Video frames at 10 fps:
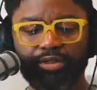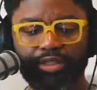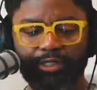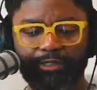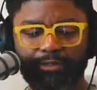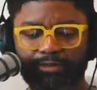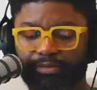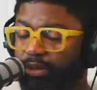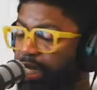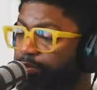Uh,
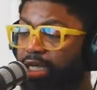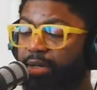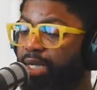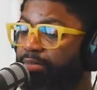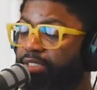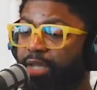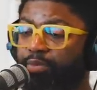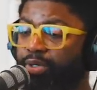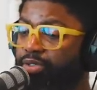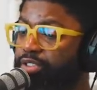I'm, I'm, I'm the type of
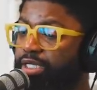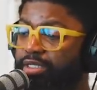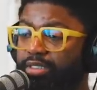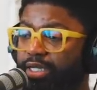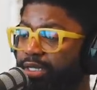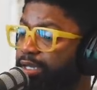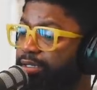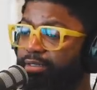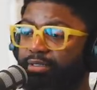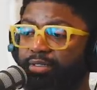person that's like,
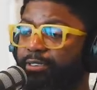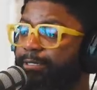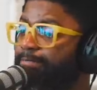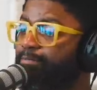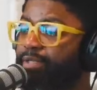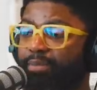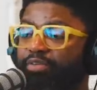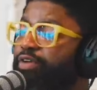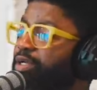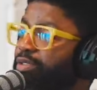hey, I'm going to
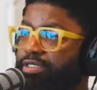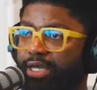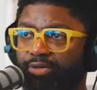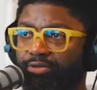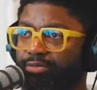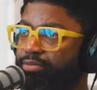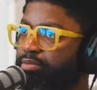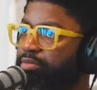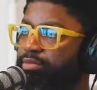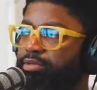figure this out.
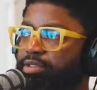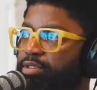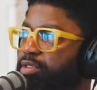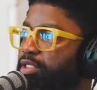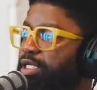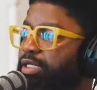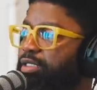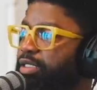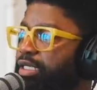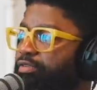
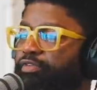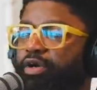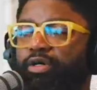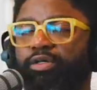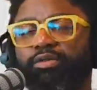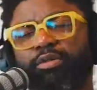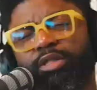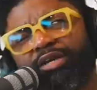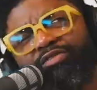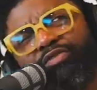Uh, in the fall or
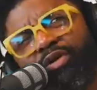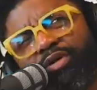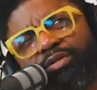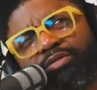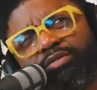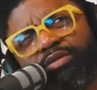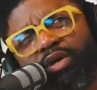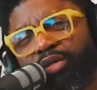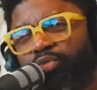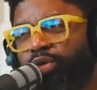late fall,
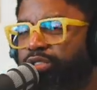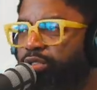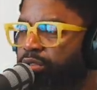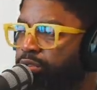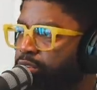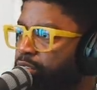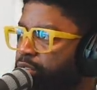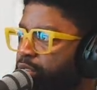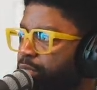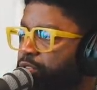early winter,
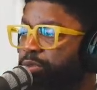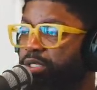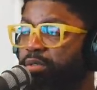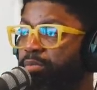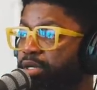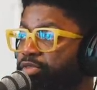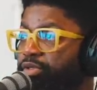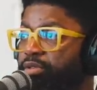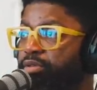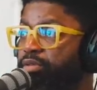I'm spending a month
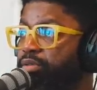in,